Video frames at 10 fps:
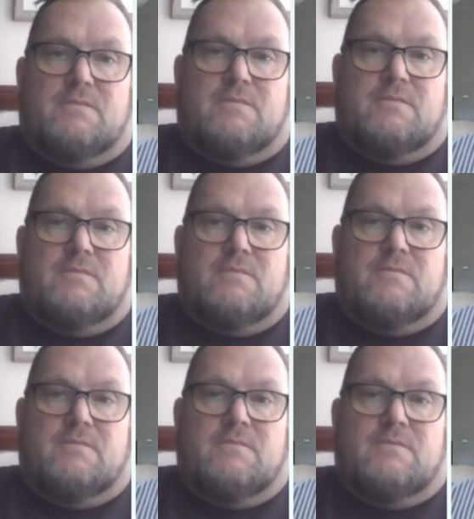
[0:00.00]

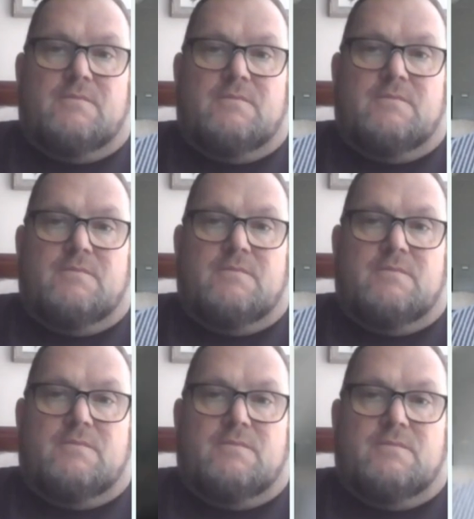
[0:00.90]

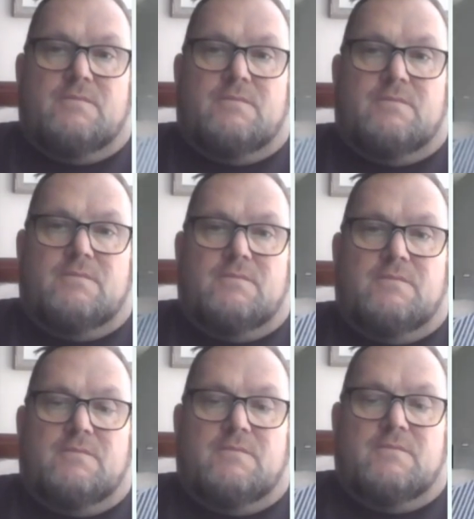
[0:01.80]

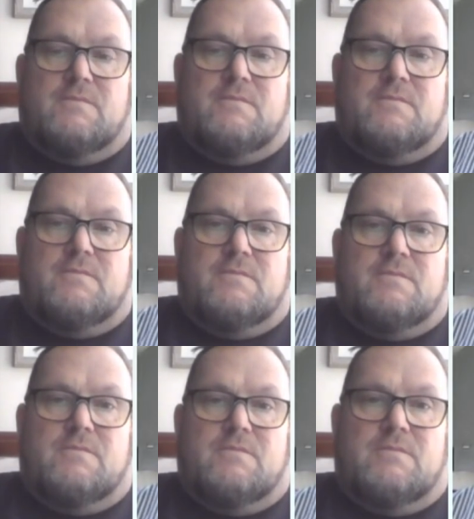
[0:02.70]

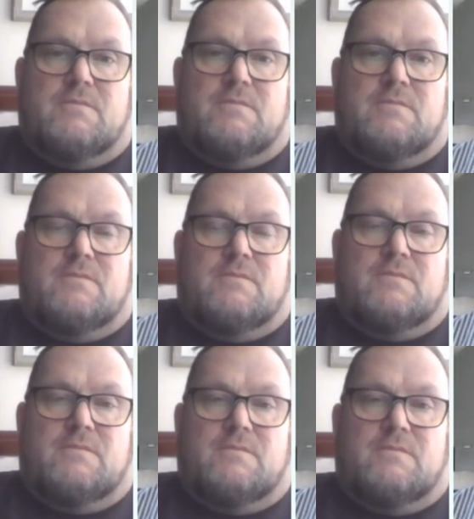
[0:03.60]

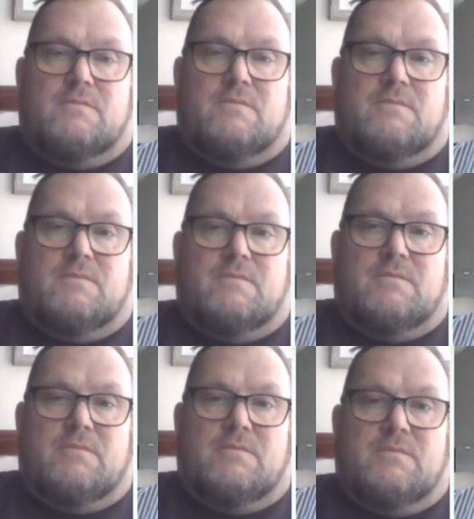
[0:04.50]

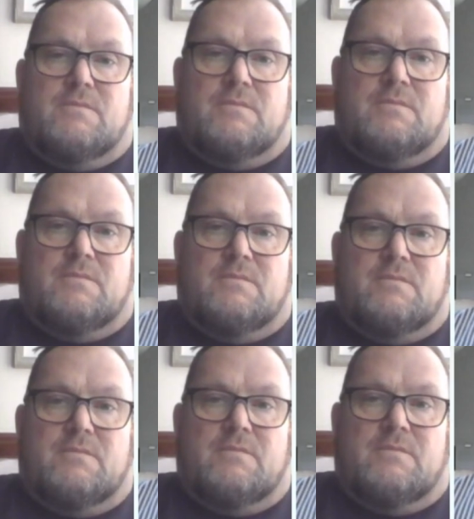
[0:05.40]

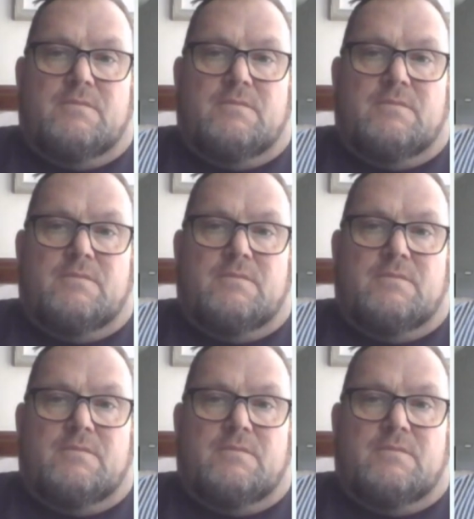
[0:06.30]
The person shown says nothing.